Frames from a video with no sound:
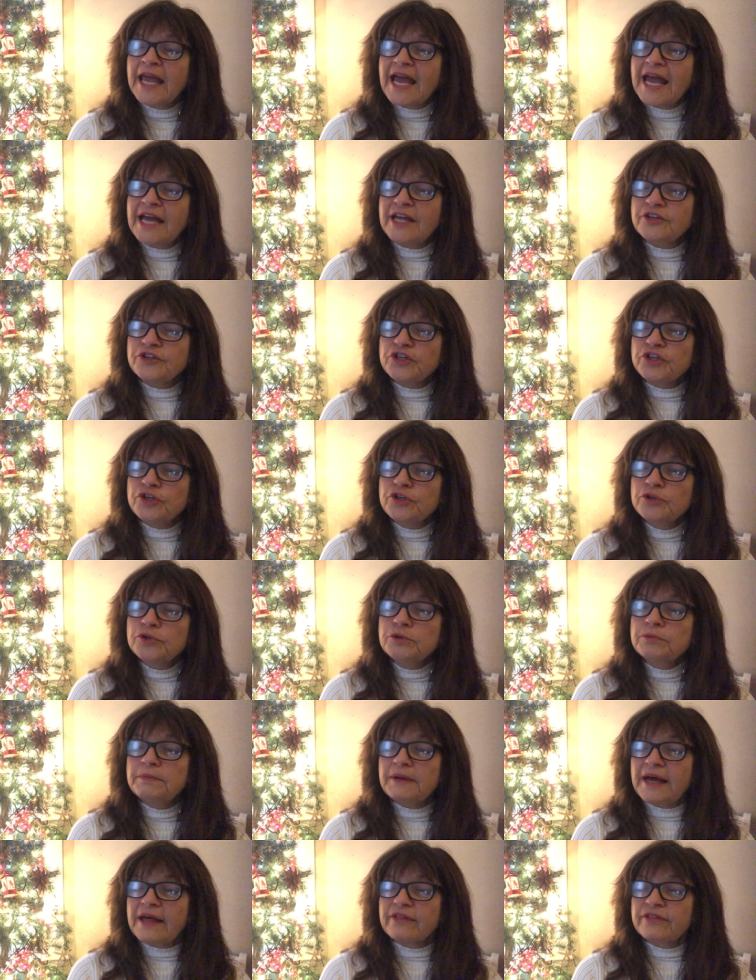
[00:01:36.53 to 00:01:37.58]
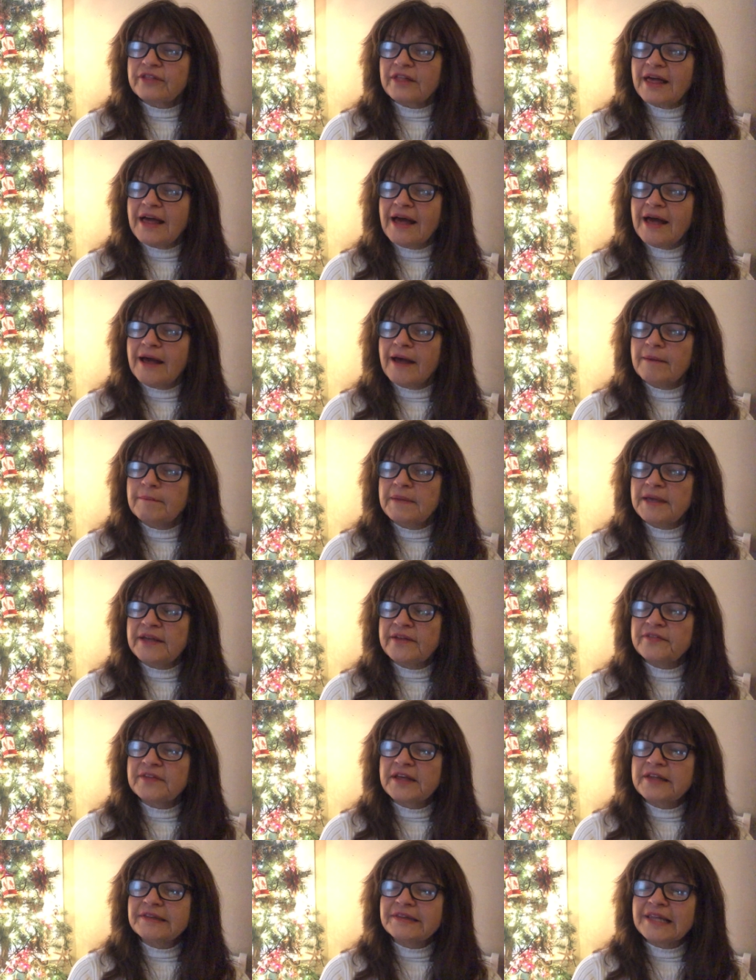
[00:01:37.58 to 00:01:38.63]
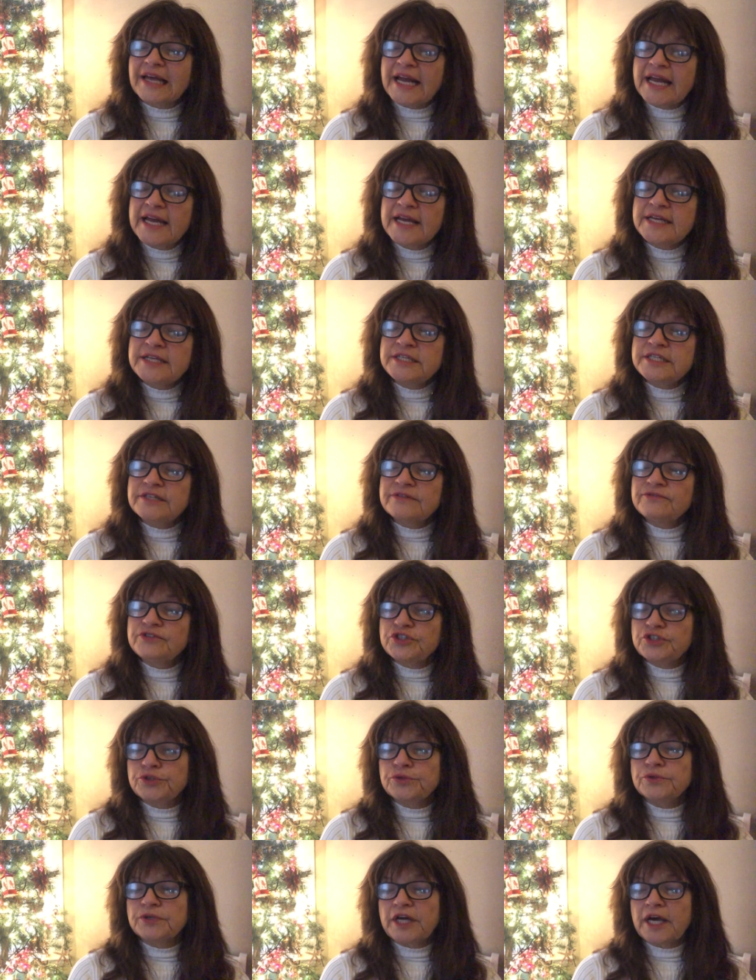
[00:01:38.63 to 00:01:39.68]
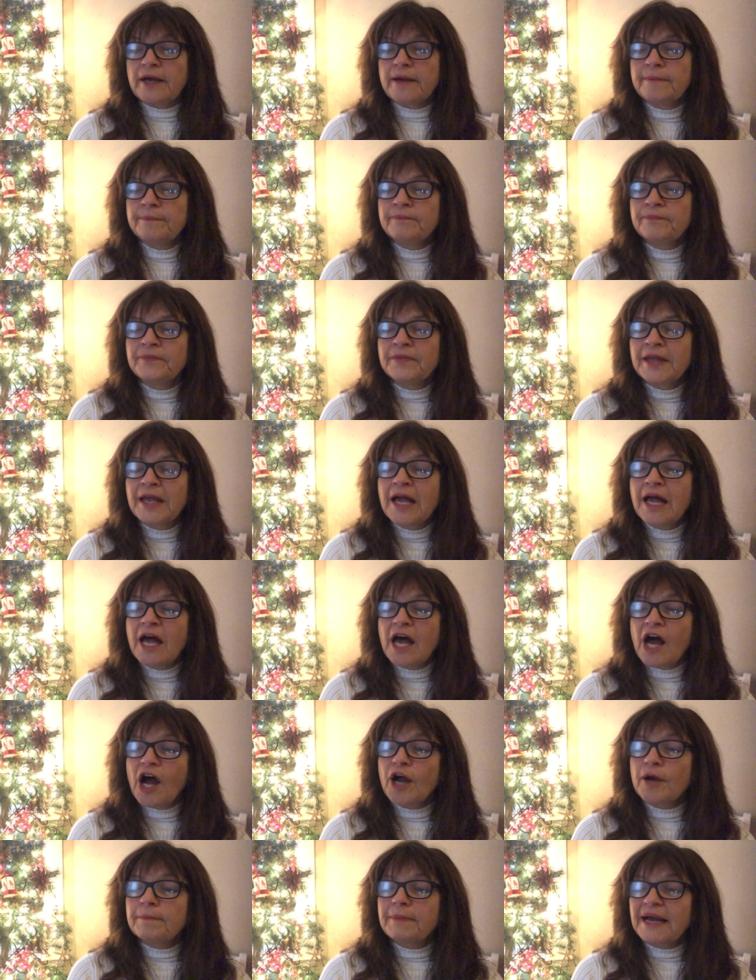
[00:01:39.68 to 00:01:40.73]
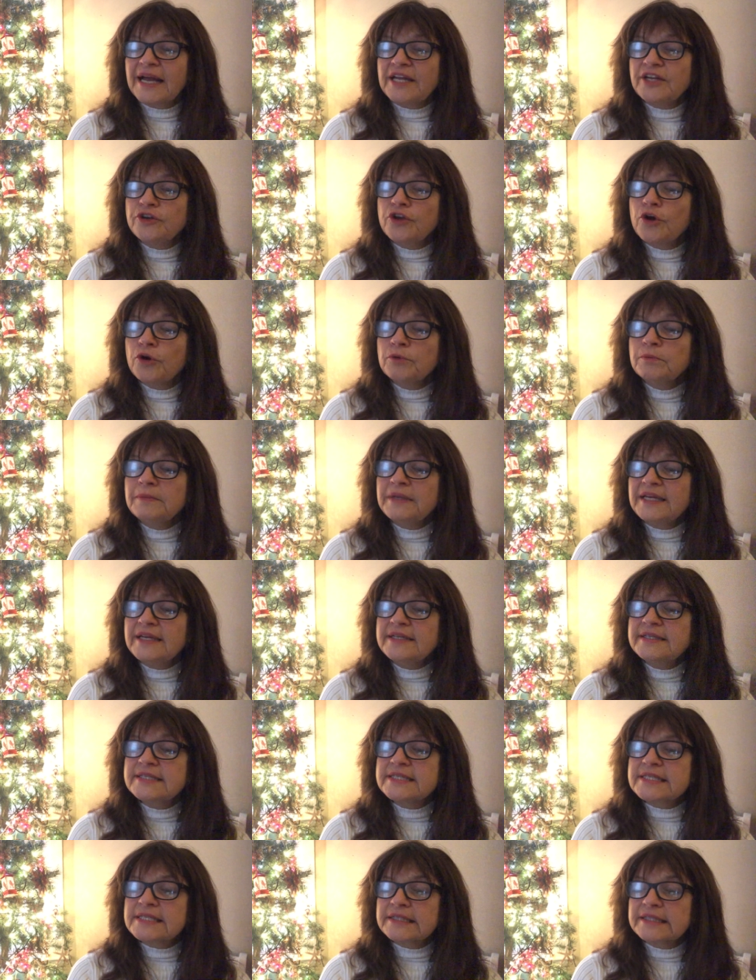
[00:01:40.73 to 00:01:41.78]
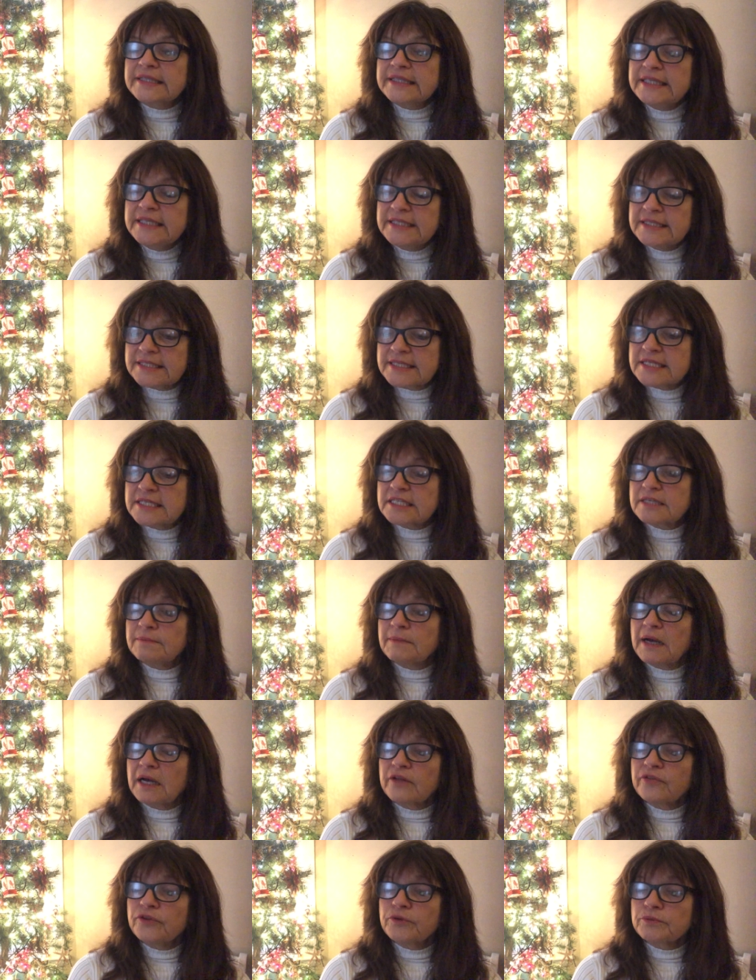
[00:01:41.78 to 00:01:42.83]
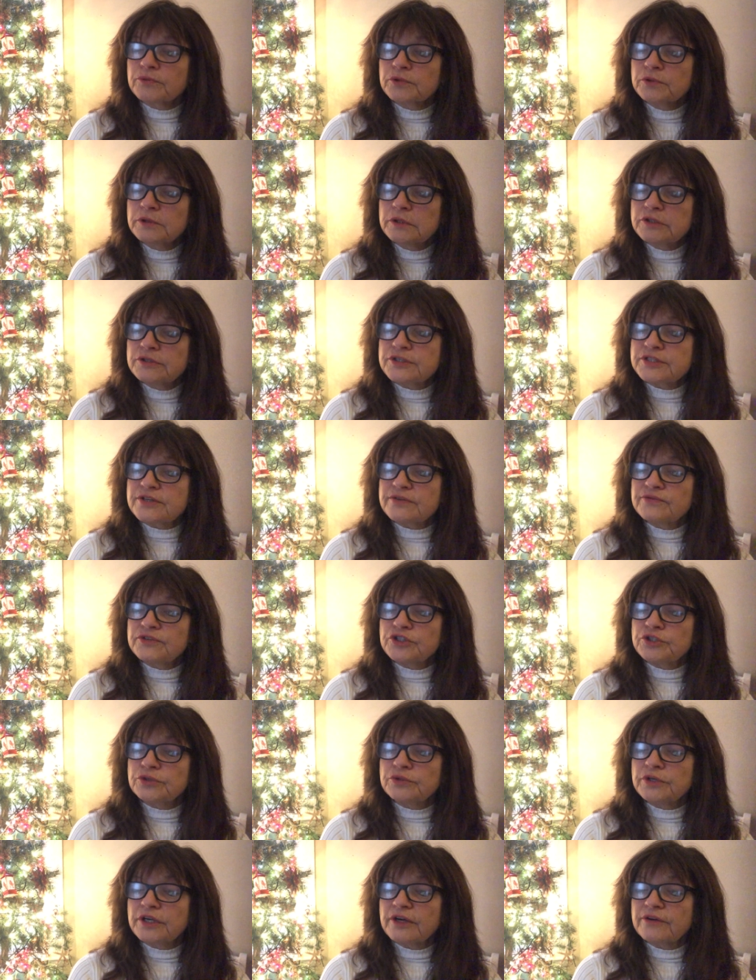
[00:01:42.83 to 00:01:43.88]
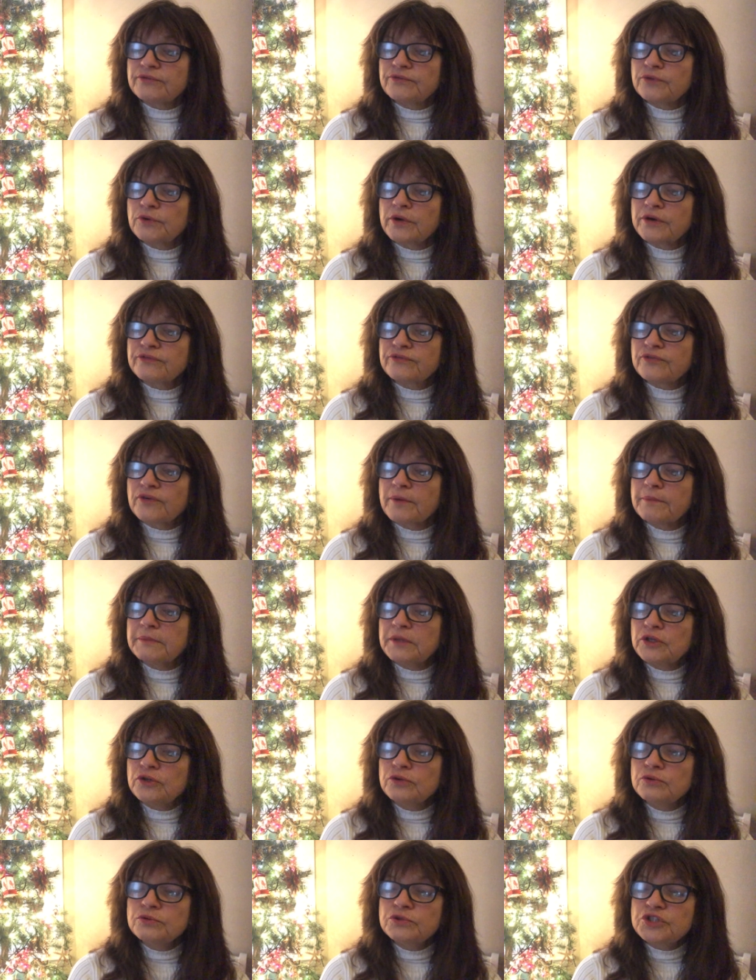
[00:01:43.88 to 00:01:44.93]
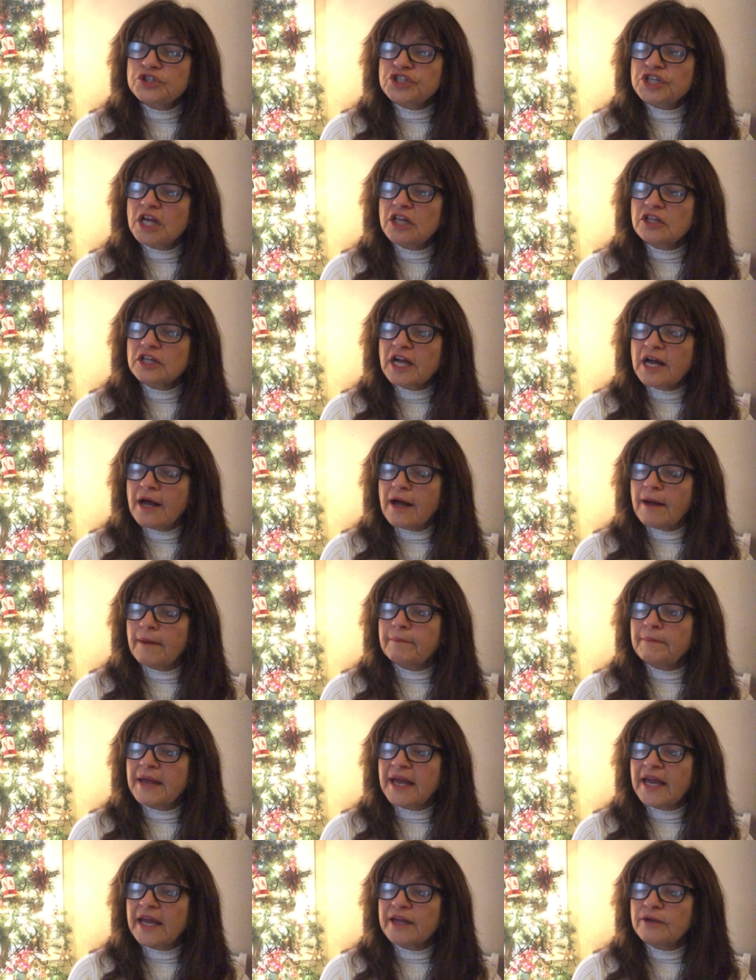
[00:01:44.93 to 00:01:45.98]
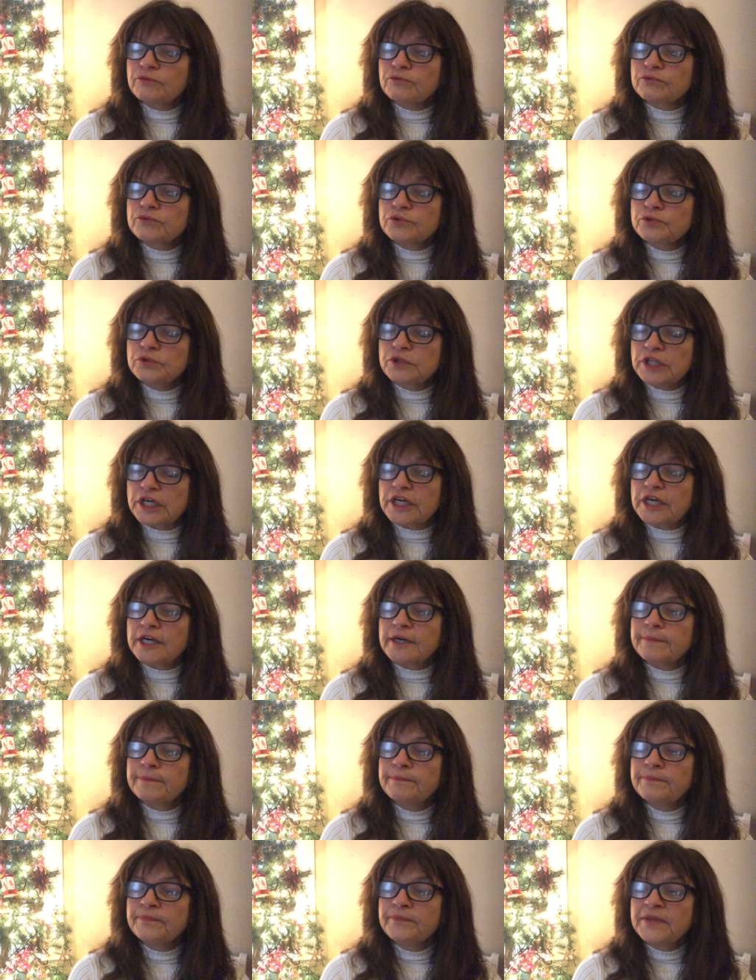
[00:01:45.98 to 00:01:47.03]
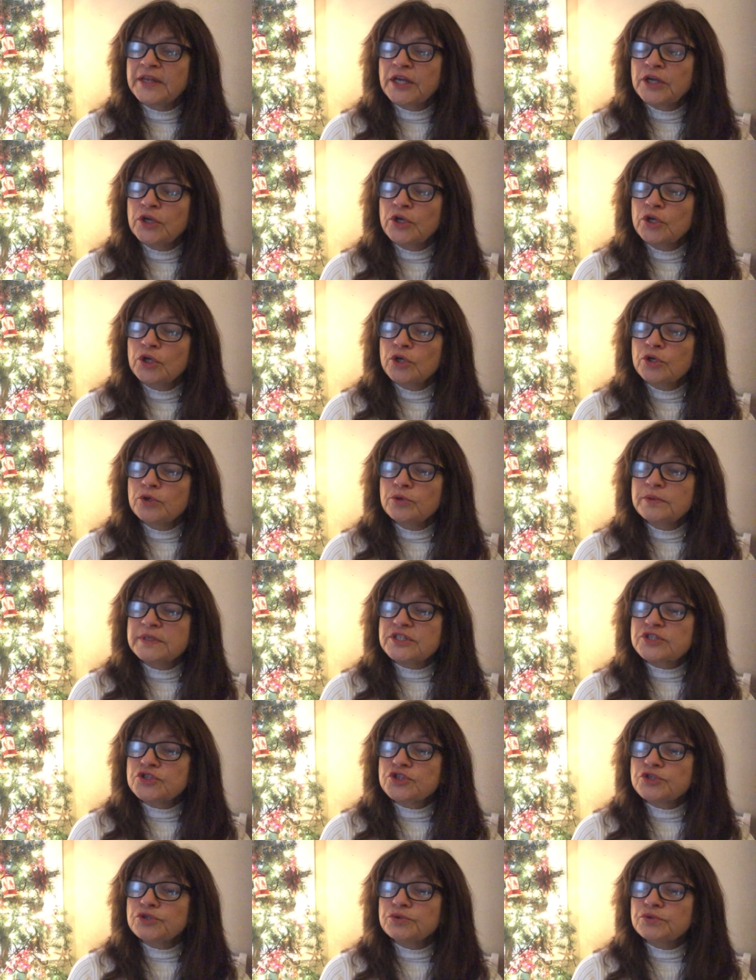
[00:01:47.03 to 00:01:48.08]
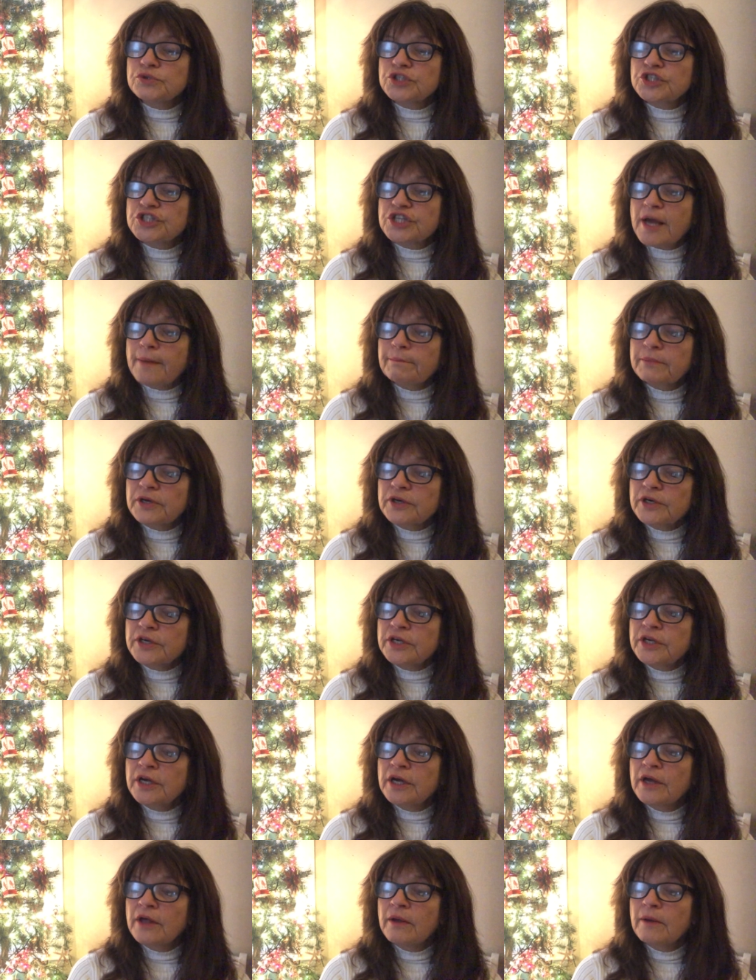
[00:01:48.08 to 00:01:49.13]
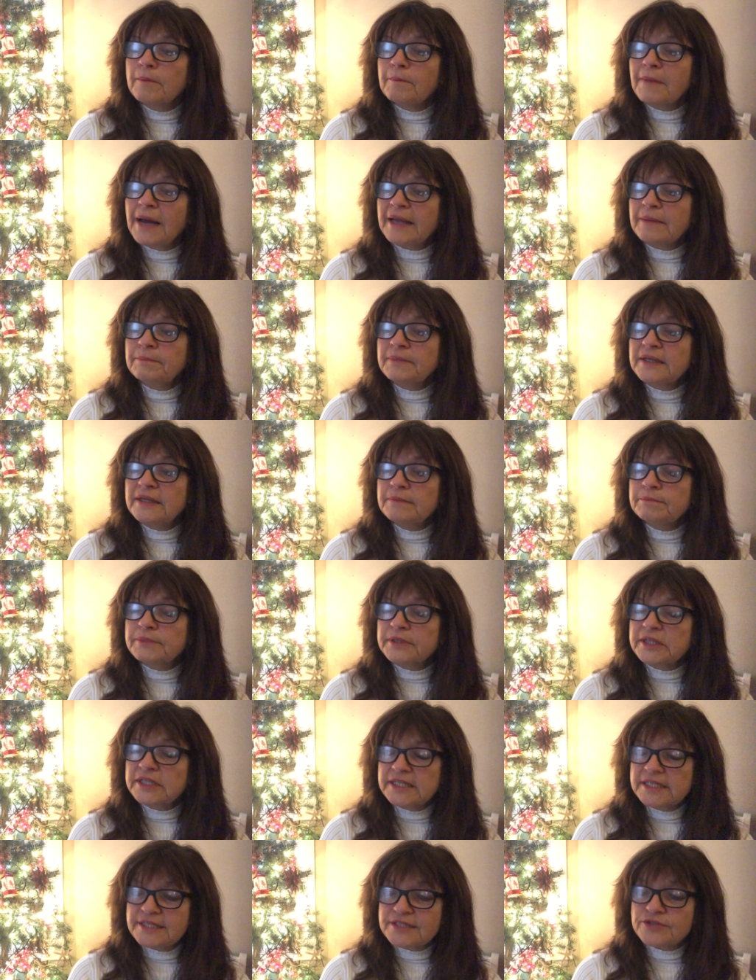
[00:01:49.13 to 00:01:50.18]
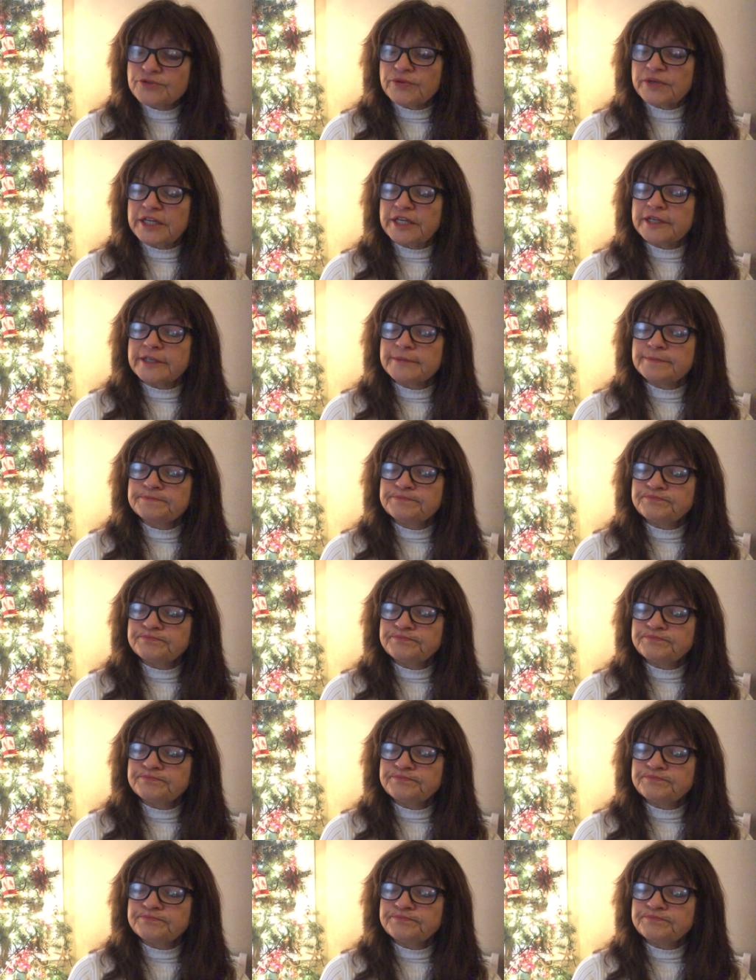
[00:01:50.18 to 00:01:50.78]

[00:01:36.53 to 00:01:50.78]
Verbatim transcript: And you, Bethlehem, in the land of Judah, are by no means least among the rulers of Judah, for from you shall come a ruler who is to shepherd my people Israel.